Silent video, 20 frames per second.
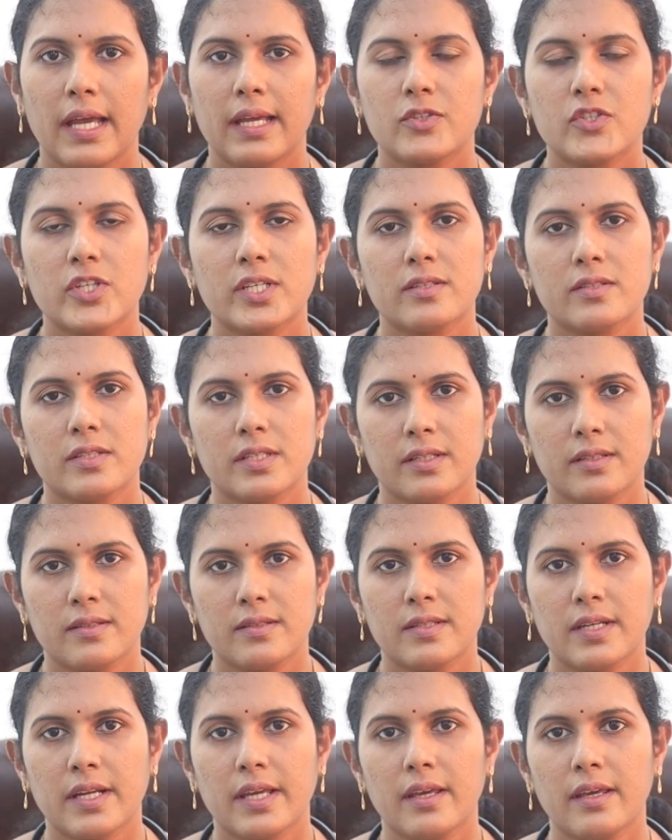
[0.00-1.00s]
Chest
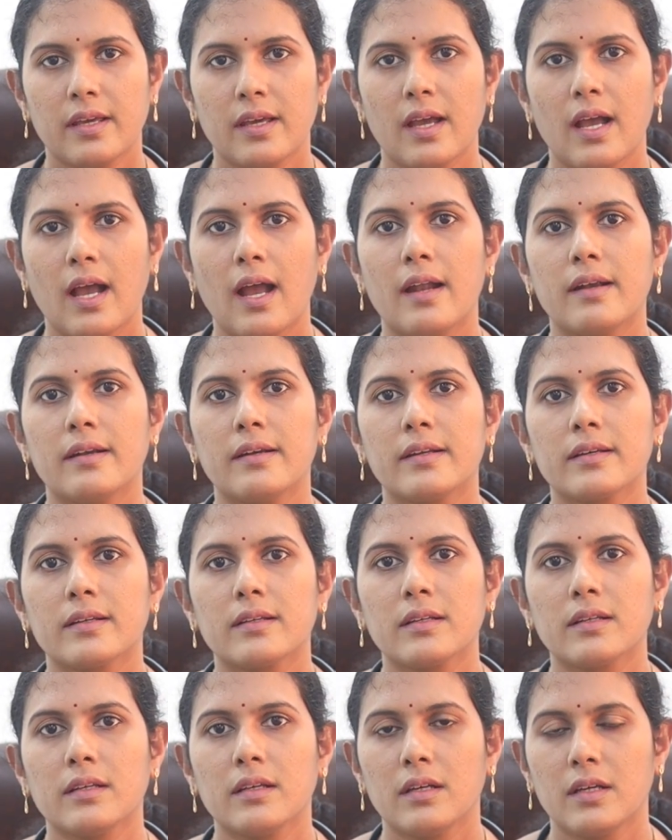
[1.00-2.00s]
X-ray and
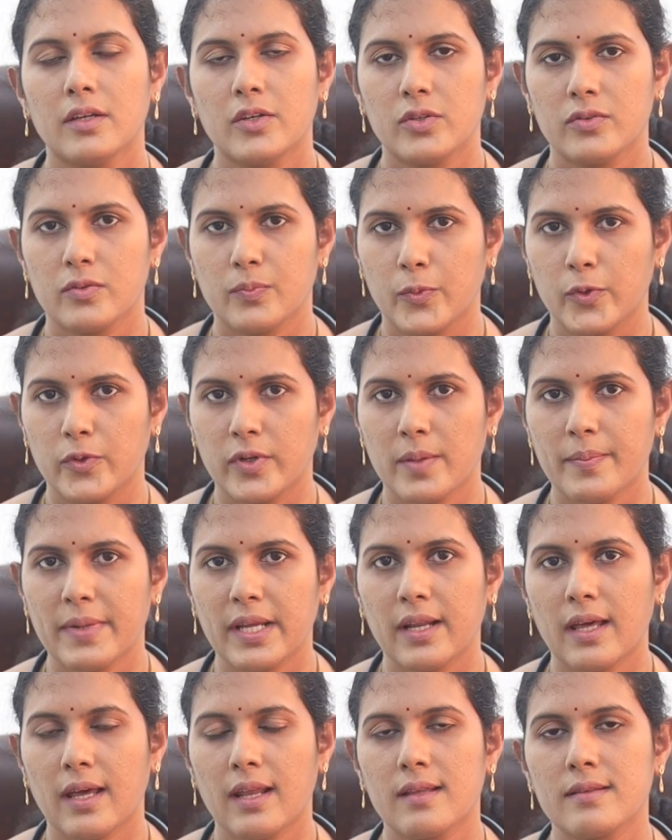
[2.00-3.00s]
sputum
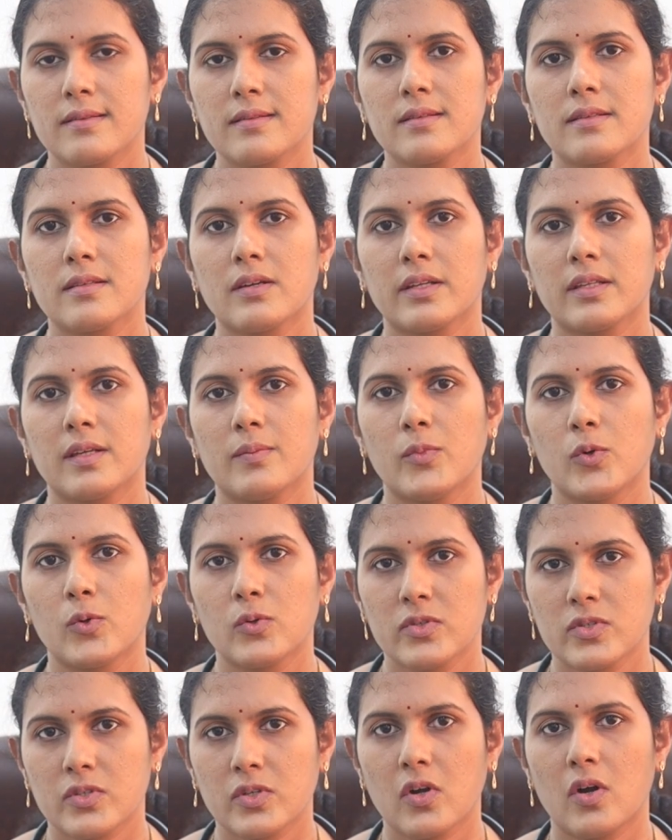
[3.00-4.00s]
analysis are the
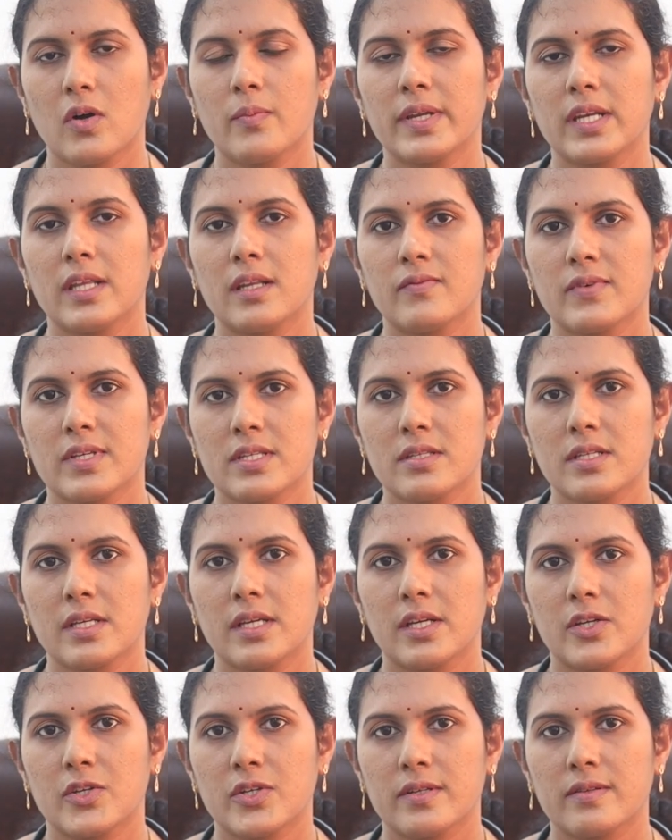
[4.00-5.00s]
most common
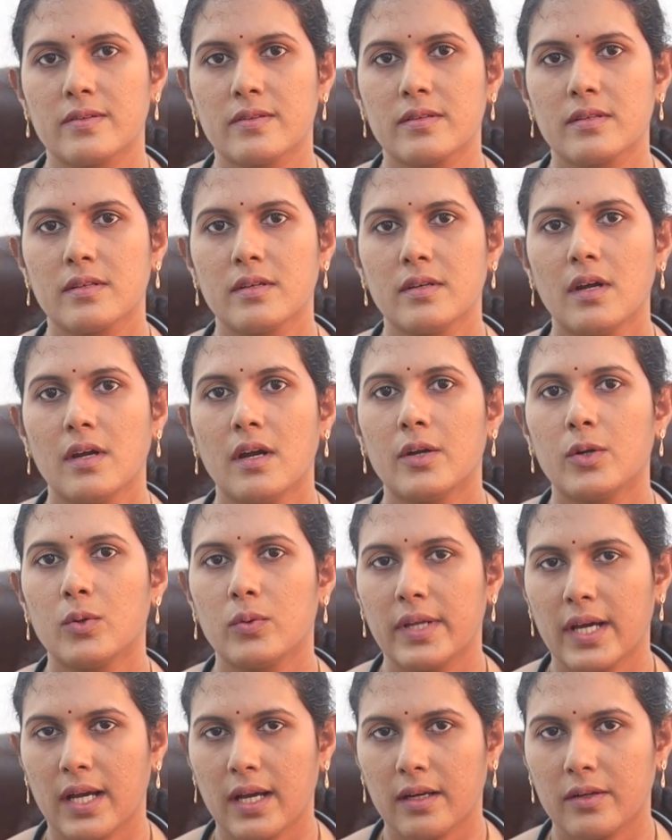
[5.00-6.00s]
investigations to
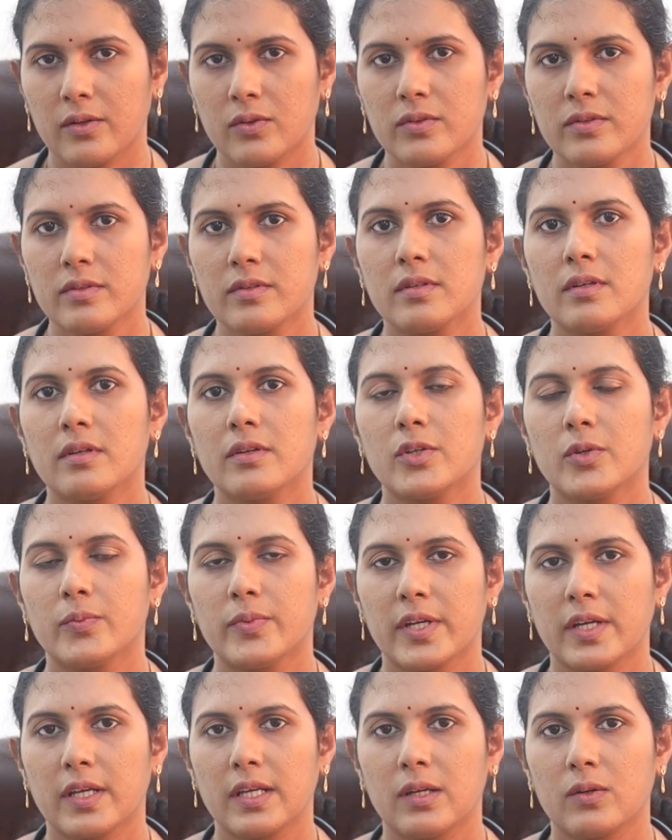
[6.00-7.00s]
diagnose
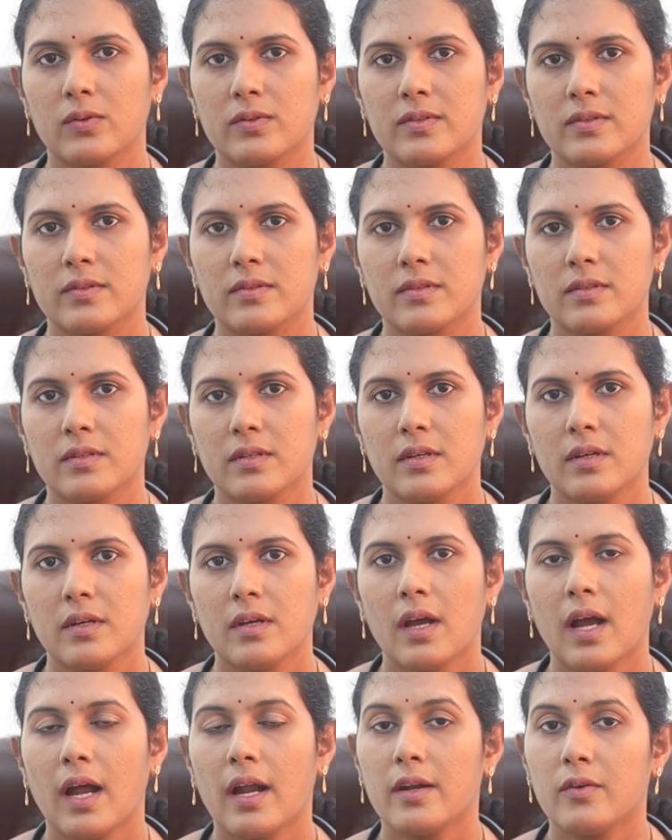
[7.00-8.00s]
tuberculosis.
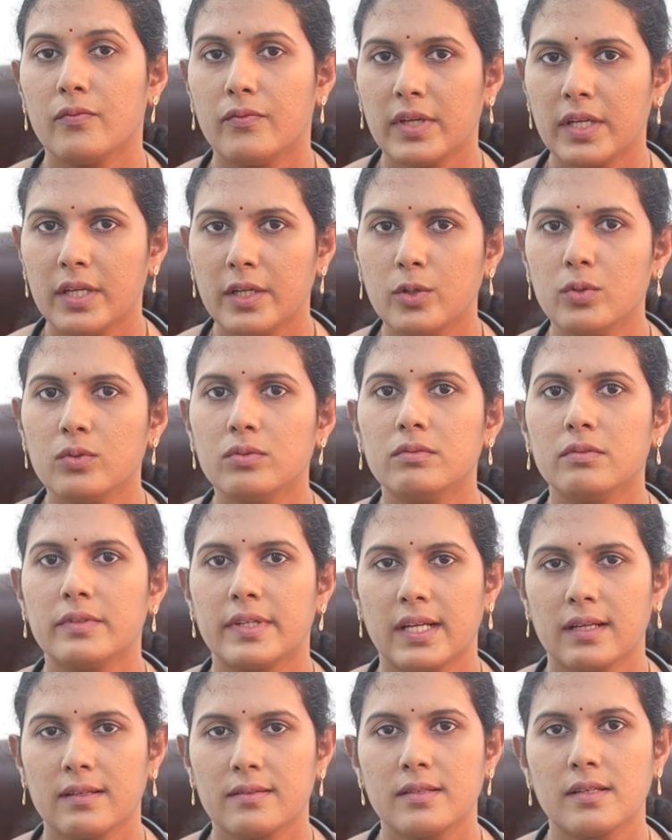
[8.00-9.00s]
And we do
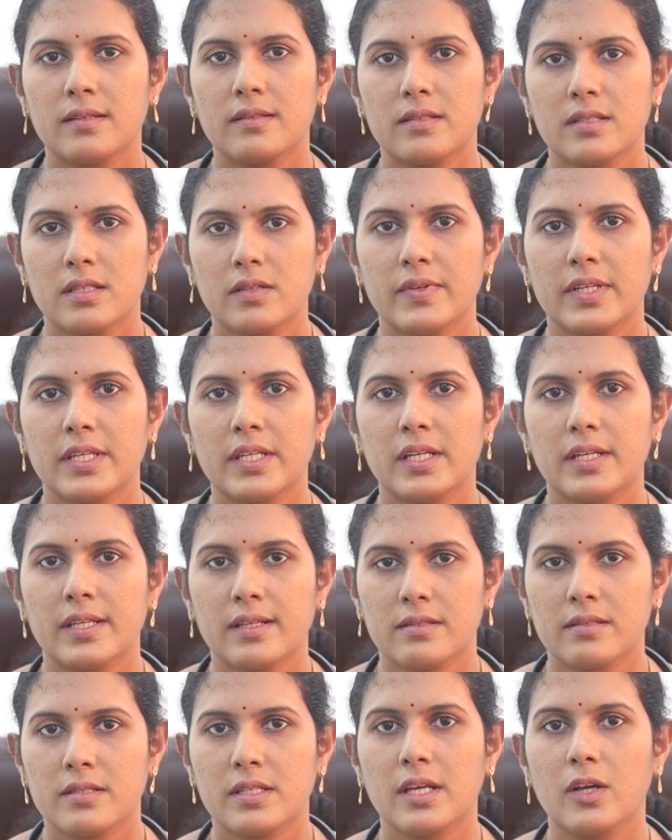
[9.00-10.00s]
drug sensitivity
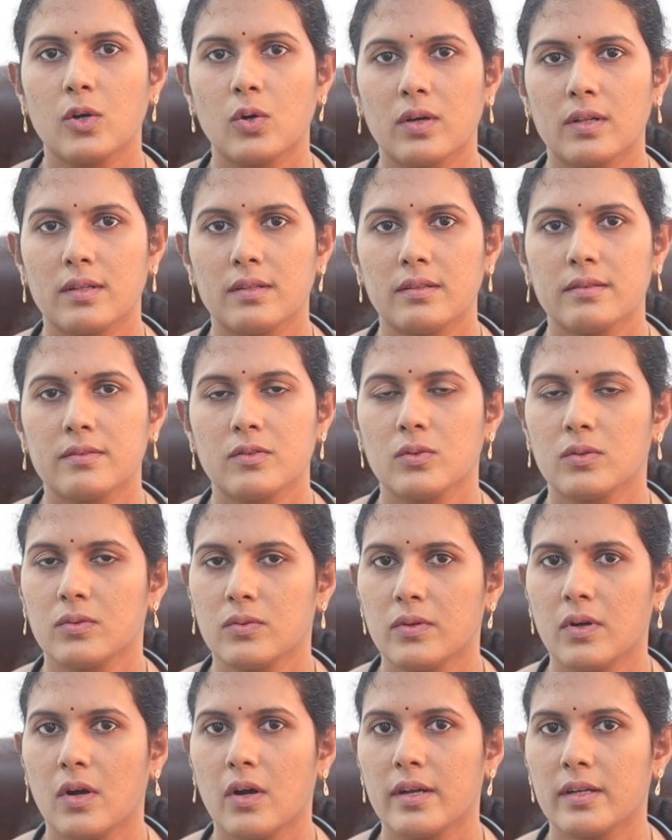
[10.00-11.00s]
testing also
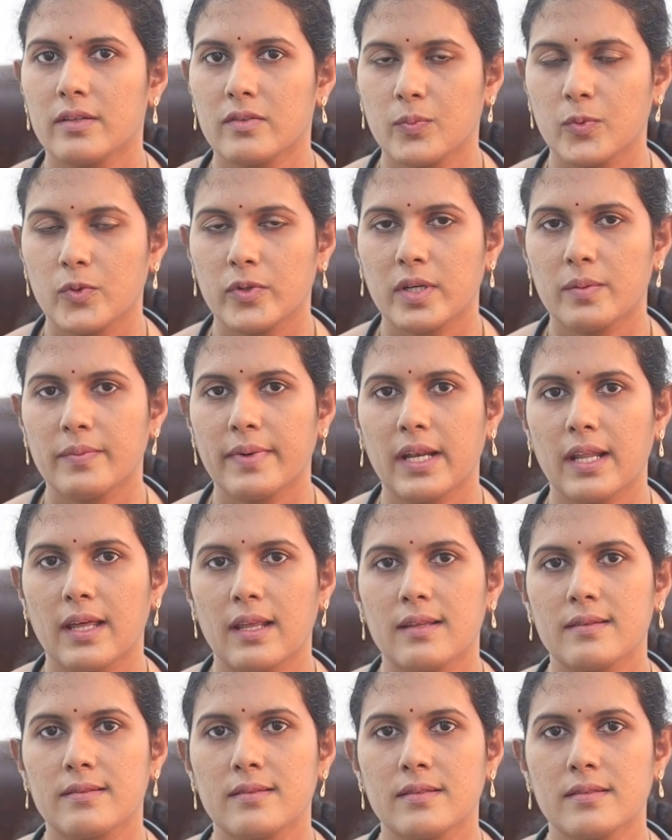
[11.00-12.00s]
on sputum
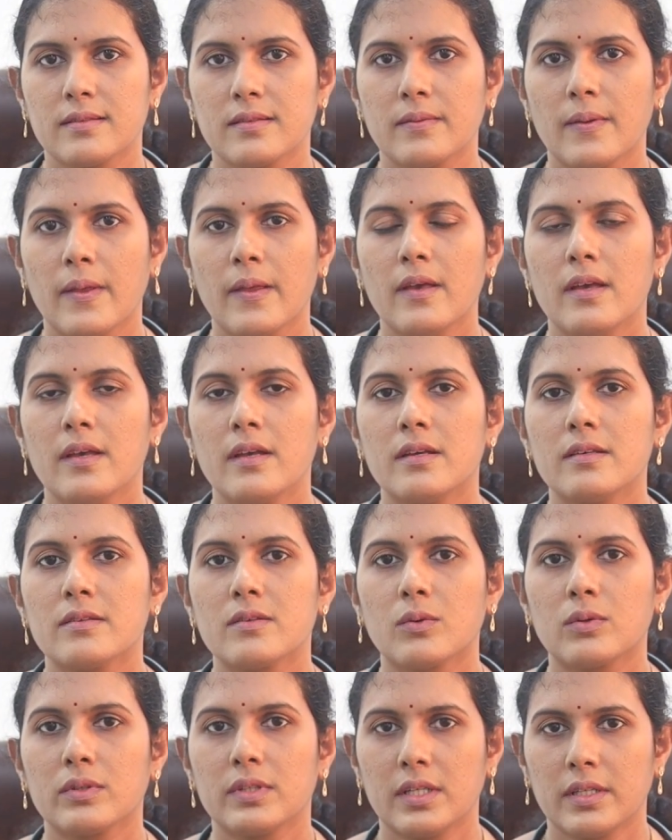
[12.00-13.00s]
analysis,
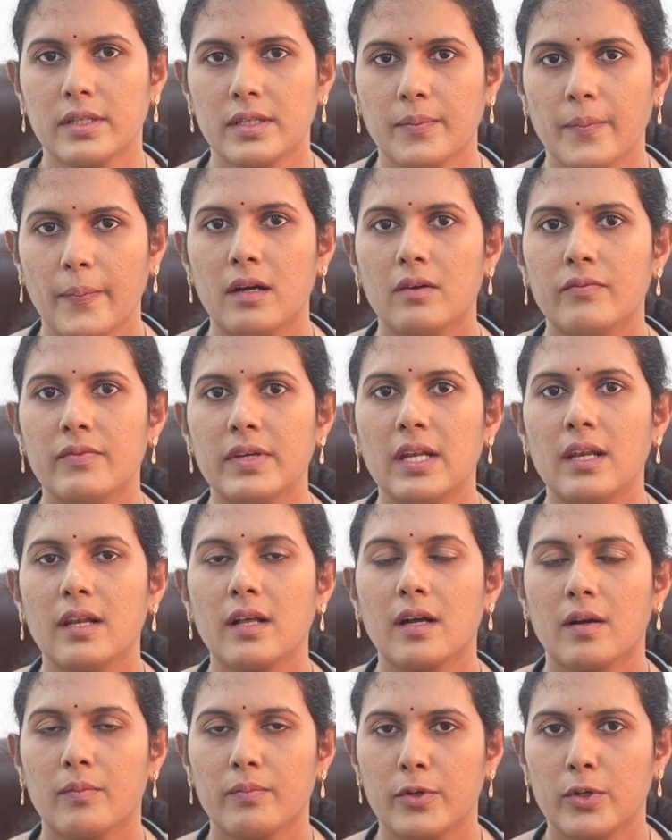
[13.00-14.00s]
so that we'll
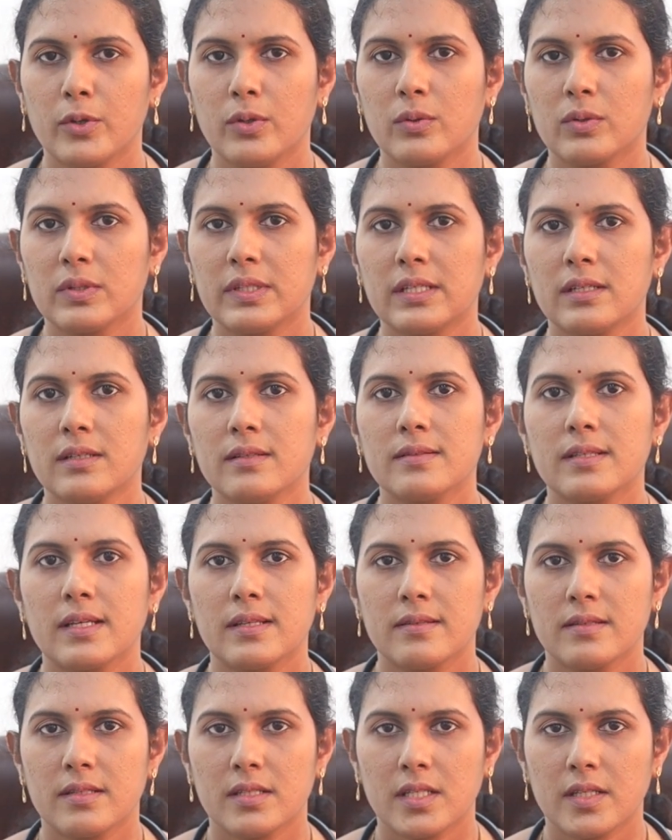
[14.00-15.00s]
come to know the
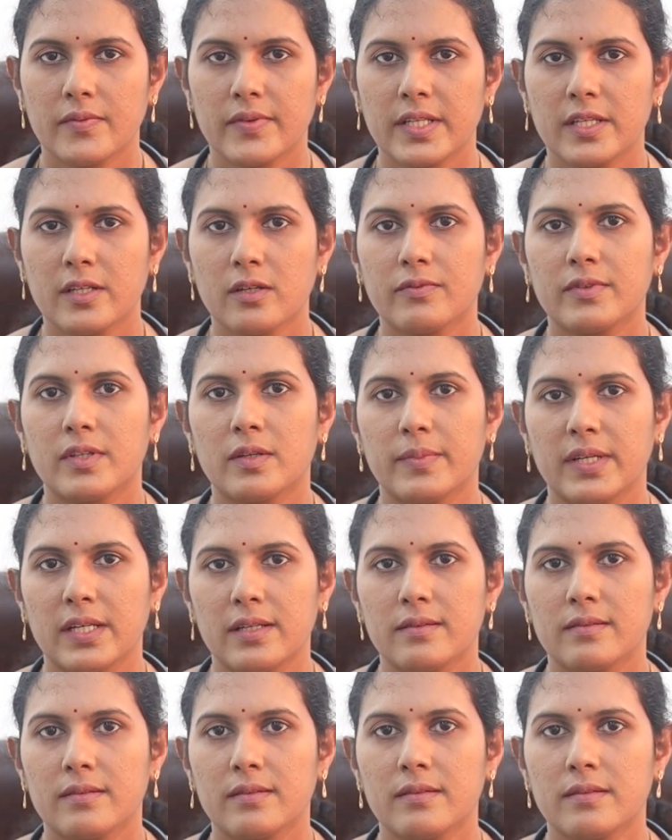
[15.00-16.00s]
sensitivity of the
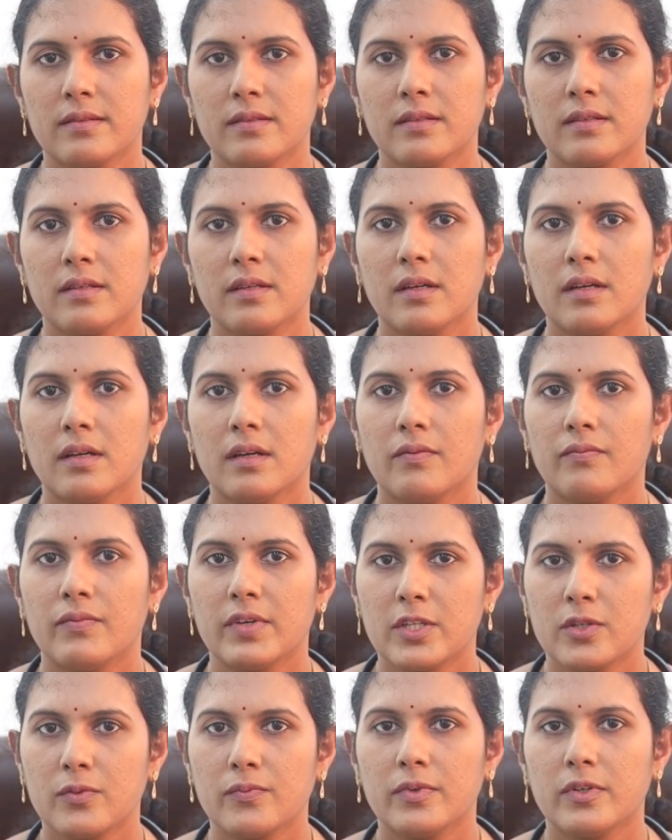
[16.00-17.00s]
medicines
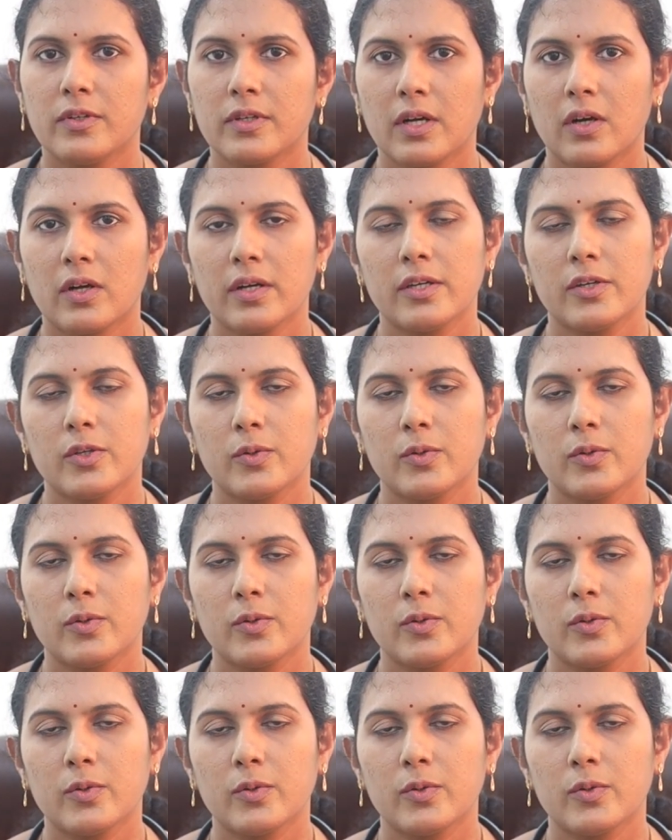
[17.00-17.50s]
which work on